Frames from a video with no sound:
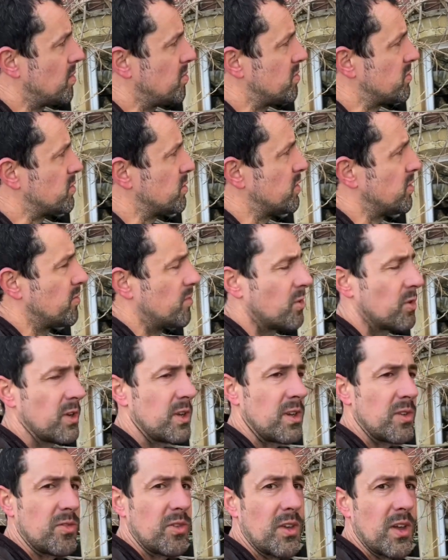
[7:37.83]
to
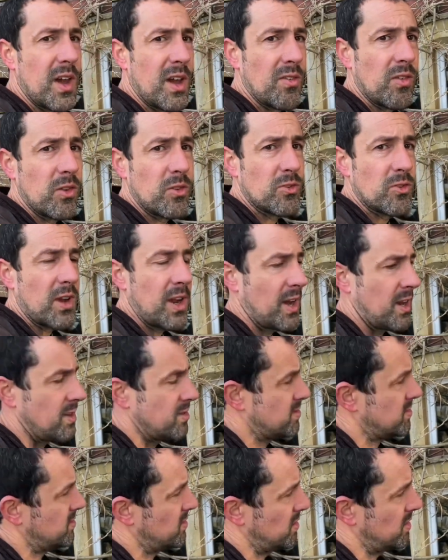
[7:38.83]
avoid, if you have a
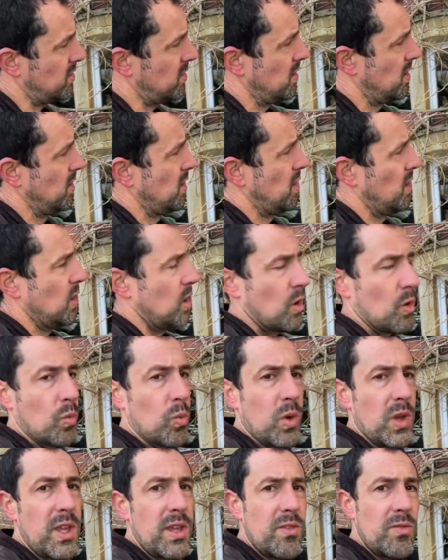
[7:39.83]
trellis, to
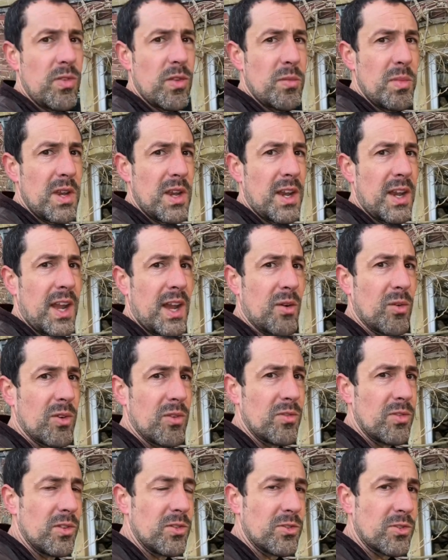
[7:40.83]
weave them in and out
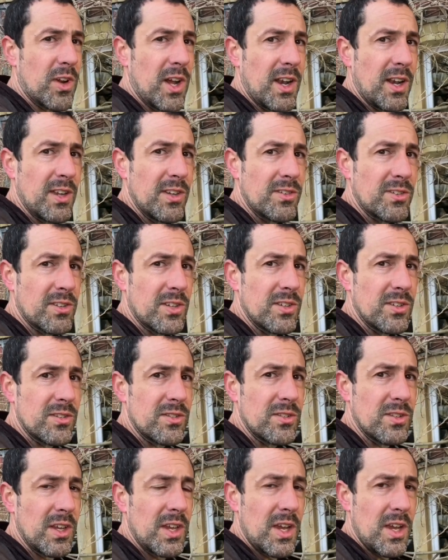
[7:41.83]
of the trellis,
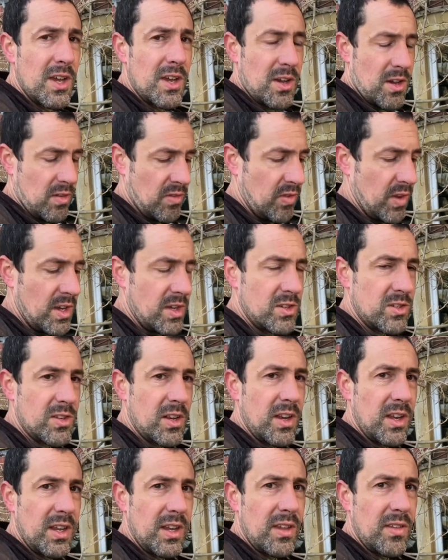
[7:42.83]
because
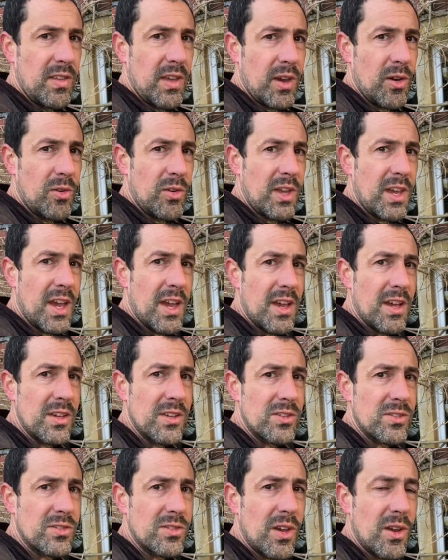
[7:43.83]
eventually they'll get
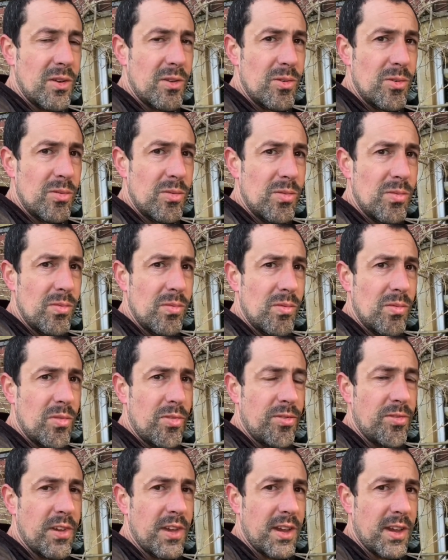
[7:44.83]
so
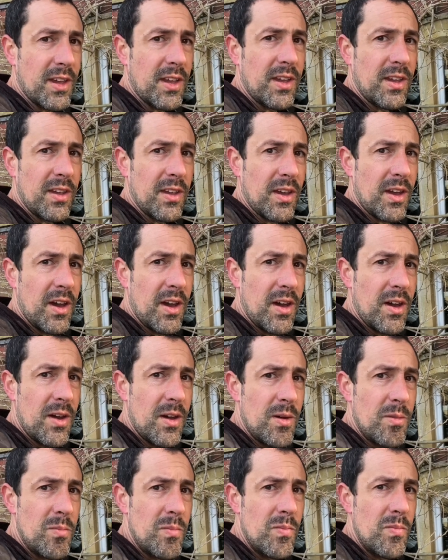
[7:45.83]
thick
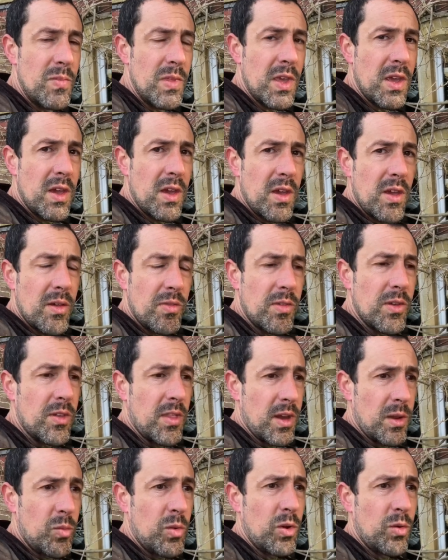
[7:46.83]
that
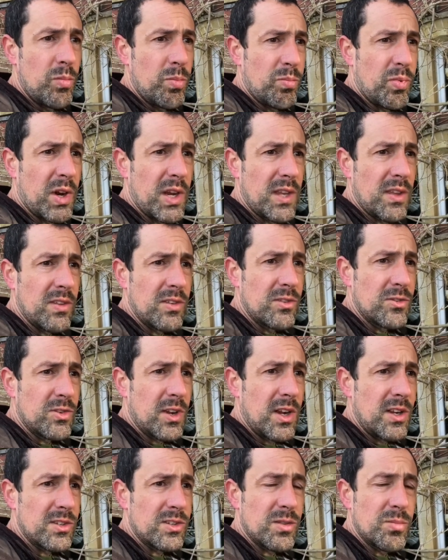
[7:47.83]
they will break the
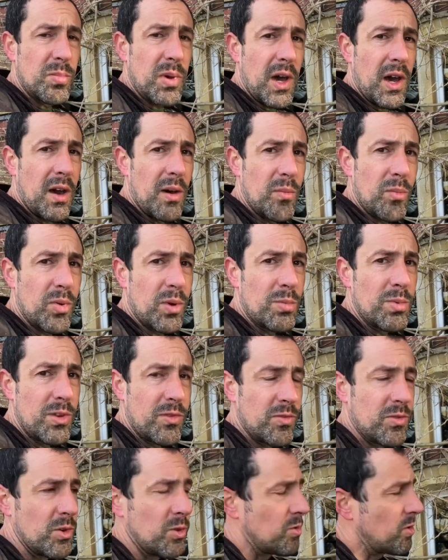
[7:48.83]
trellis apart and probably
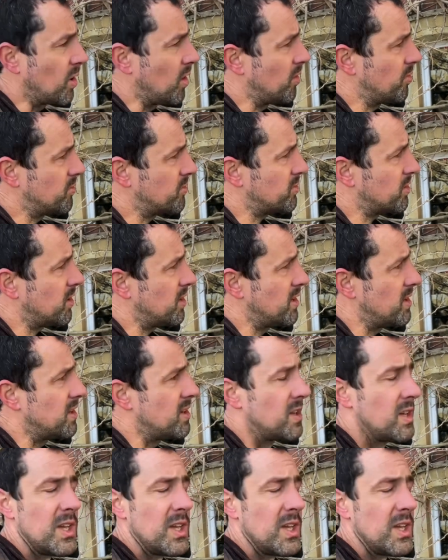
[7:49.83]
fall off. Try and